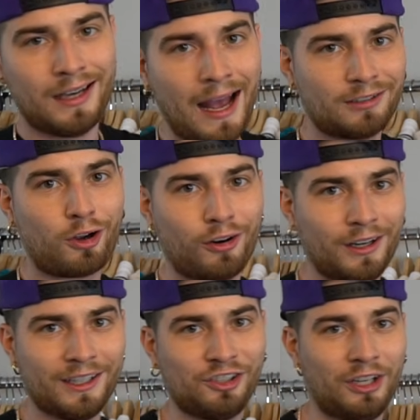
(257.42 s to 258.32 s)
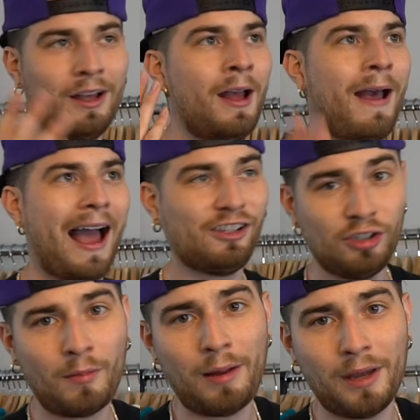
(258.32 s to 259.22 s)
NASCAR edition. I
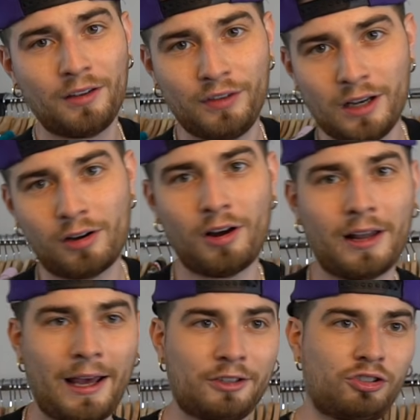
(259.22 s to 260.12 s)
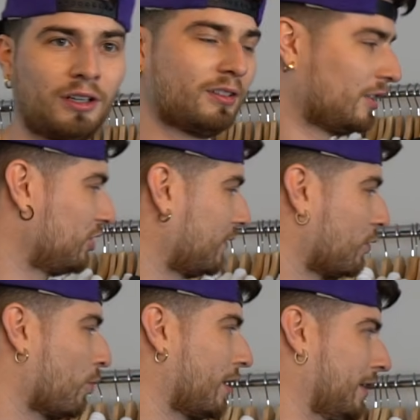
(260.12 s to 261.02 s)
actually might make a video called How to Dress Like Jeff
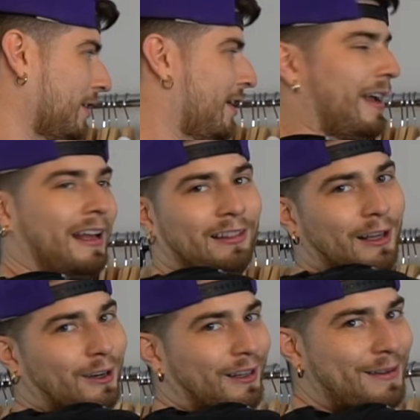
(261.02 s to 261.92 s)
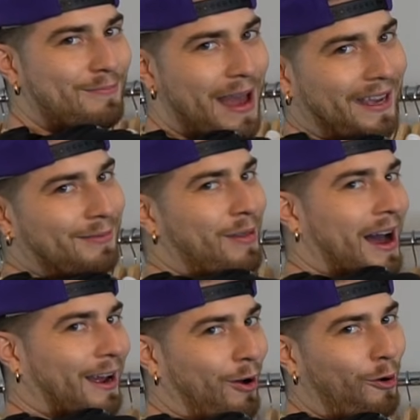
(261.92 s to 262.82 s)
Gordon and literally make
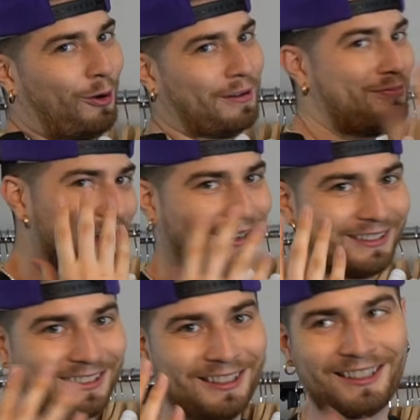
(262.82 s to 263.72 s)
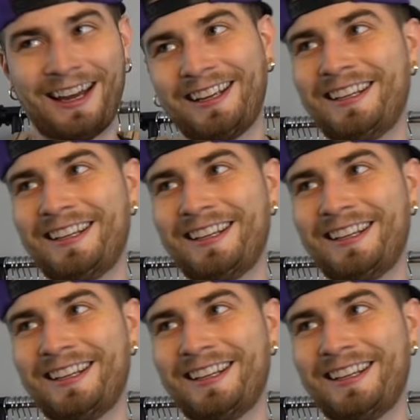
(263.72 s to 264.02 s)
my whole appearance look like